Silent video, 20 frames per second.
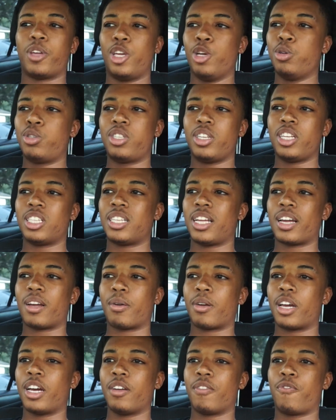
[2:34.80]
Houston is like a
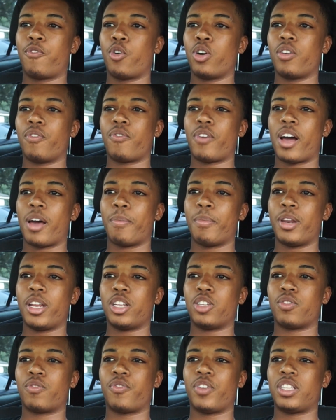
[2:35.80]
good
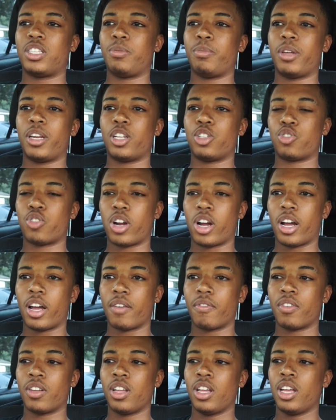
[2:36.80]
45-minute, 50-minute
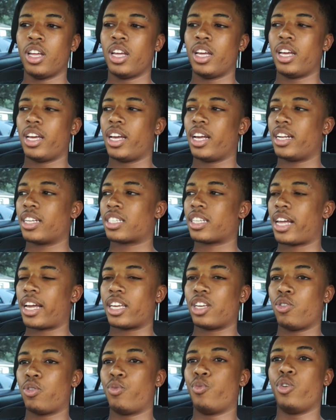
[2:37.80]
drive, and it's like
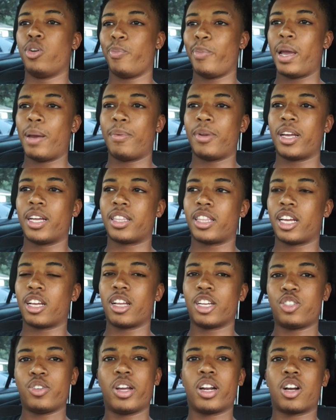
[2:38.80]
you wouldn't be able to get there
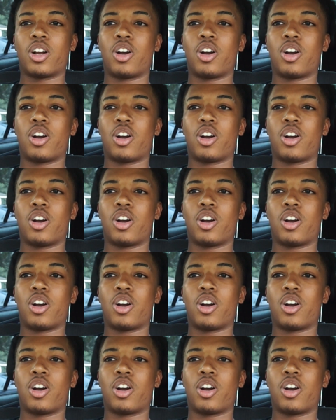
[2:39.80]
unless you had a